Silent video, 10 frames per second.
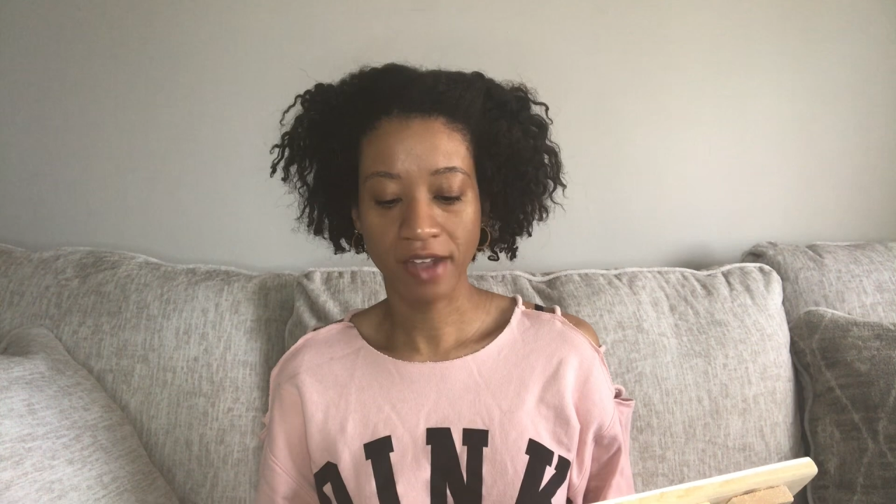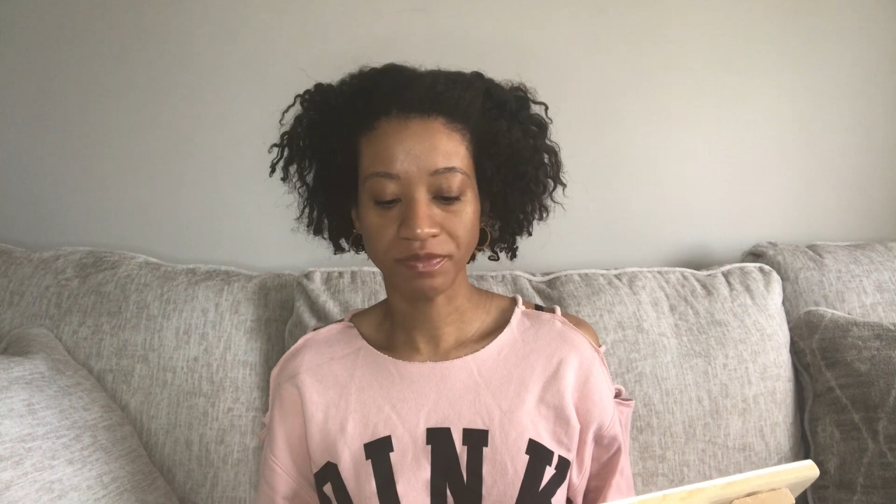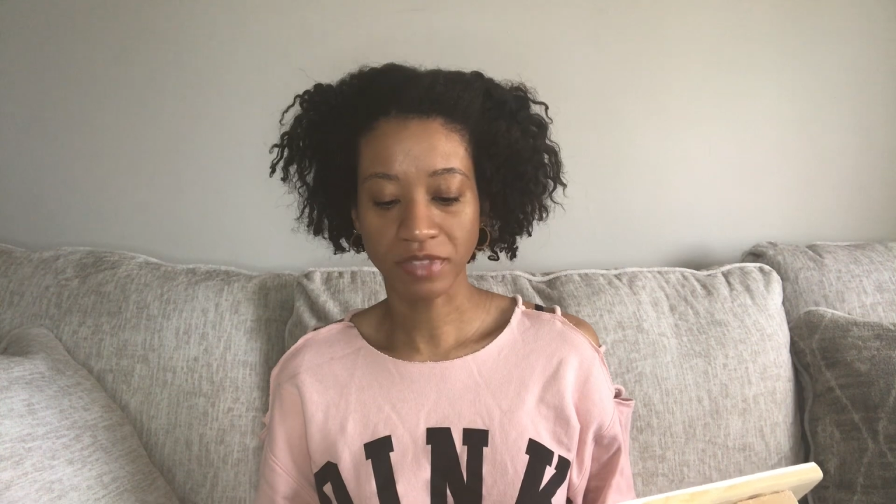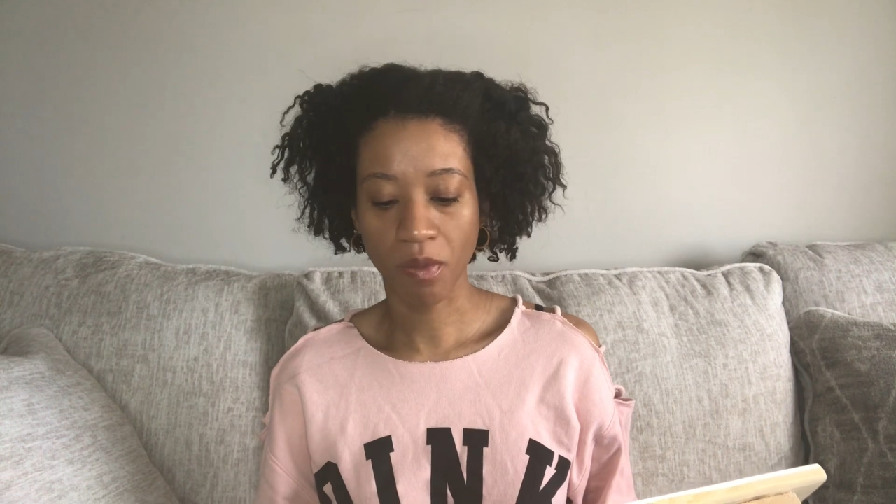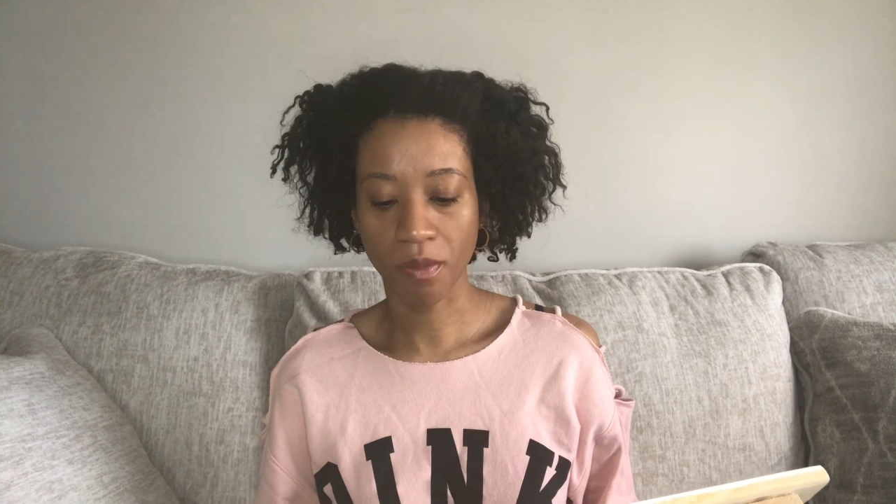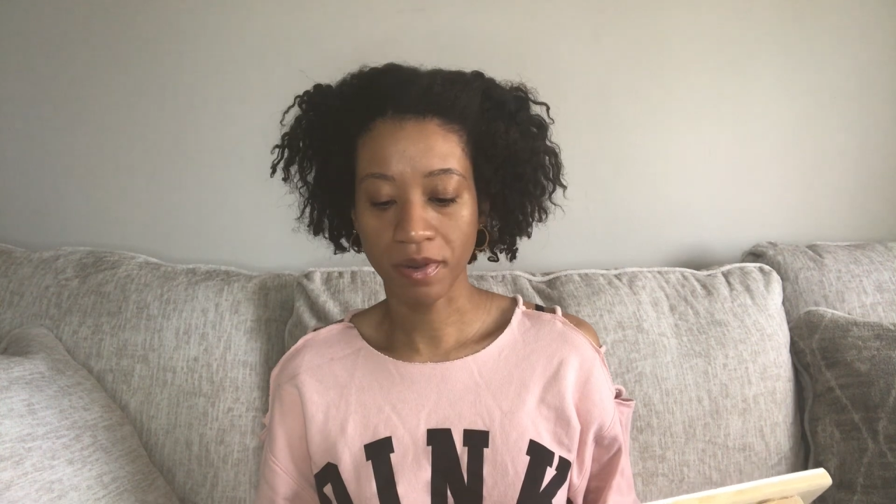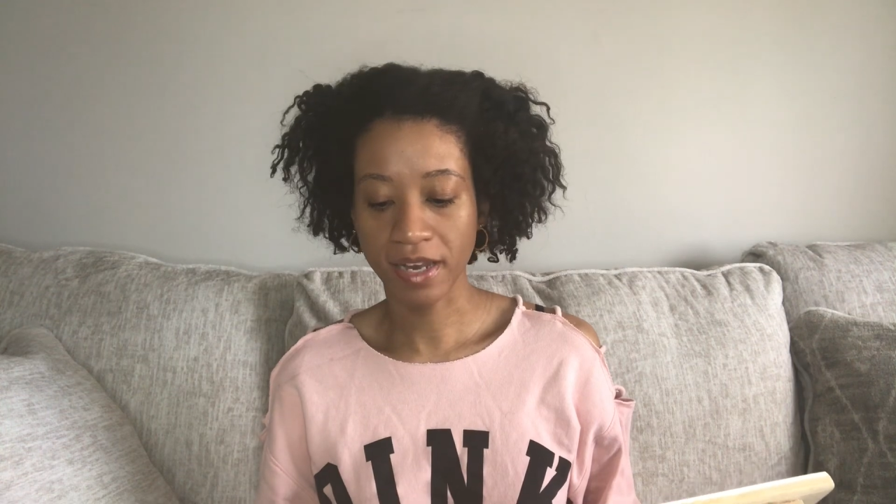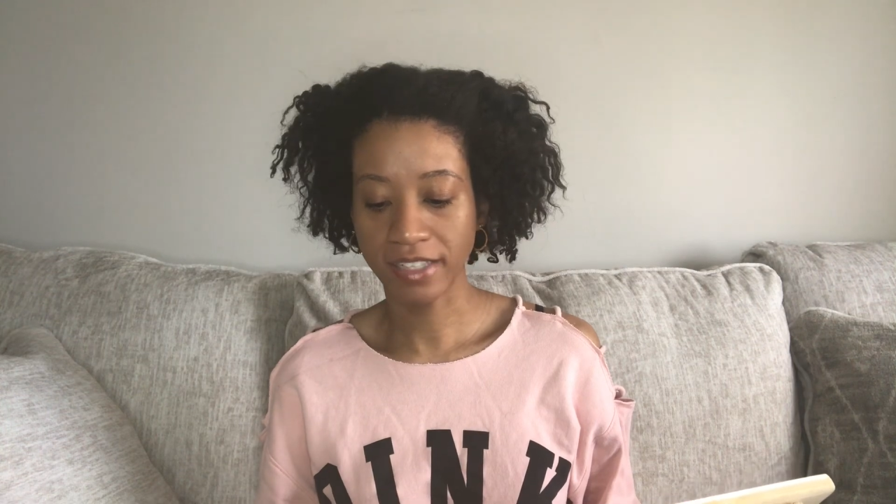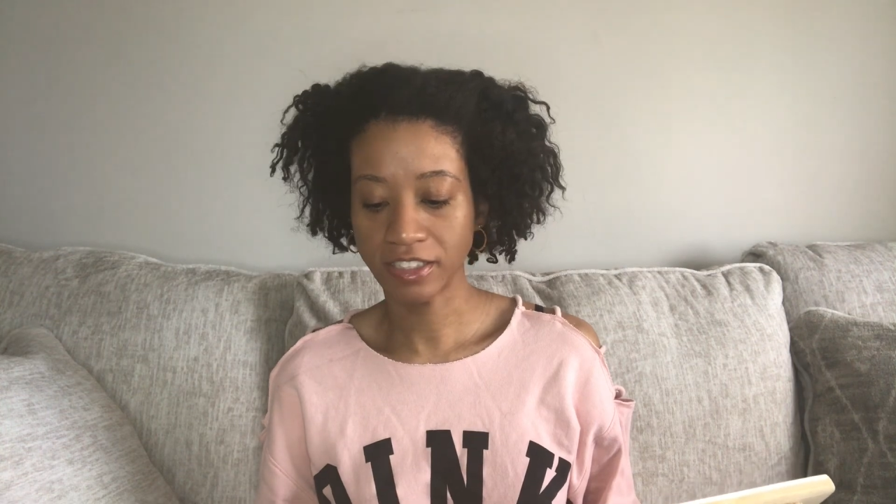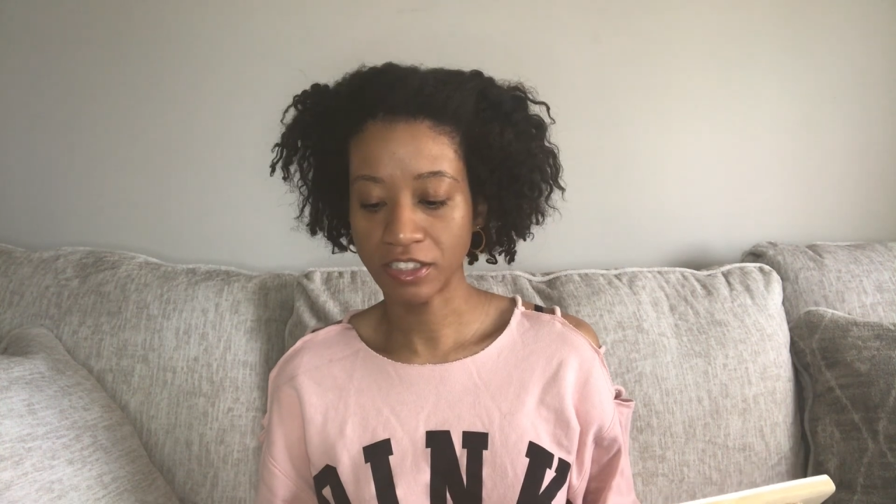I will be
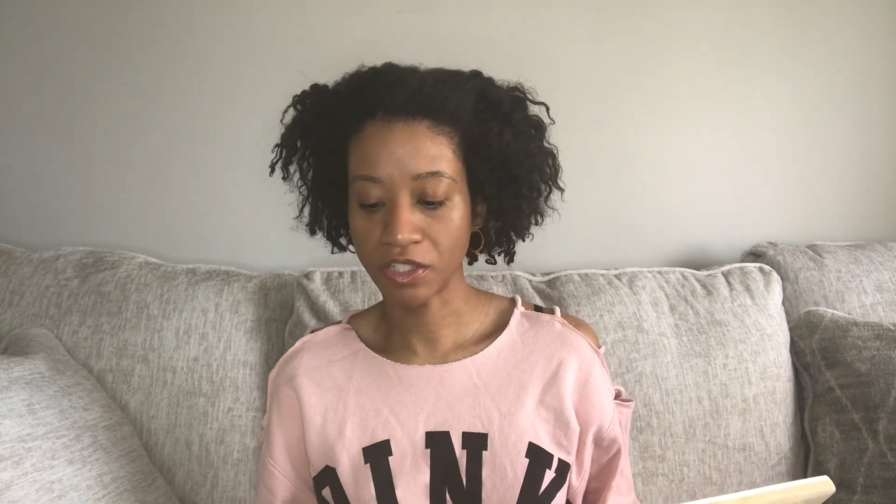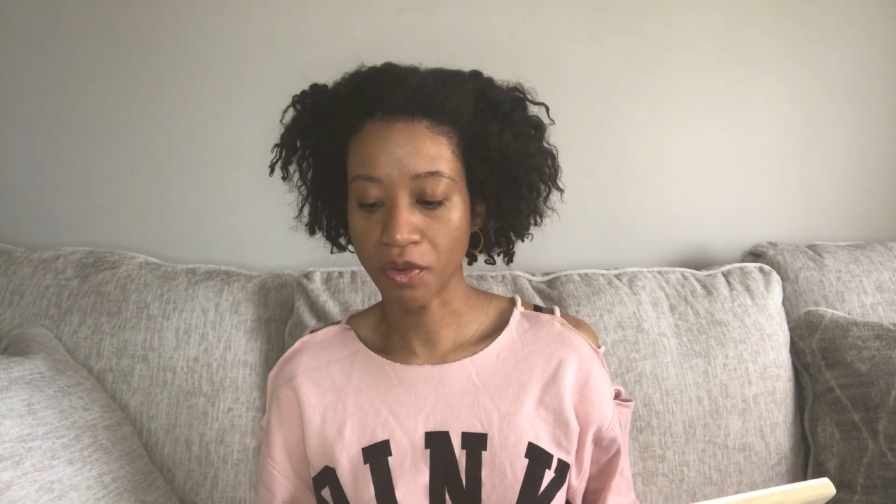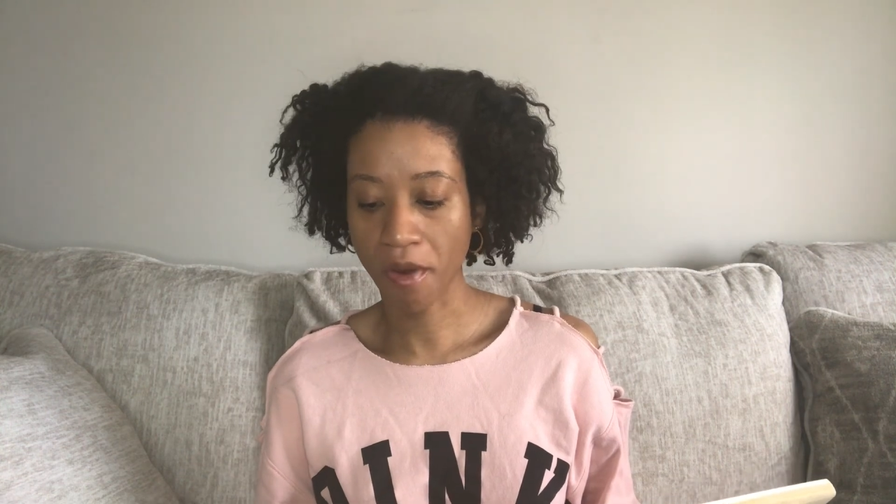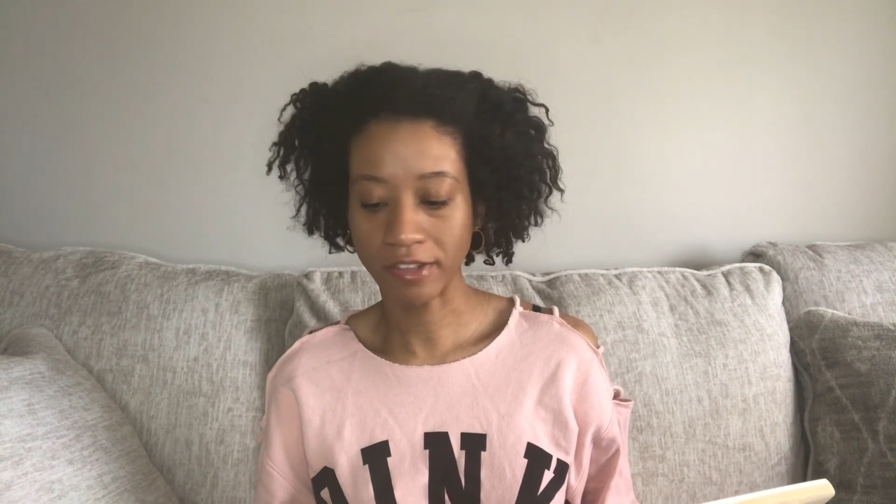next to you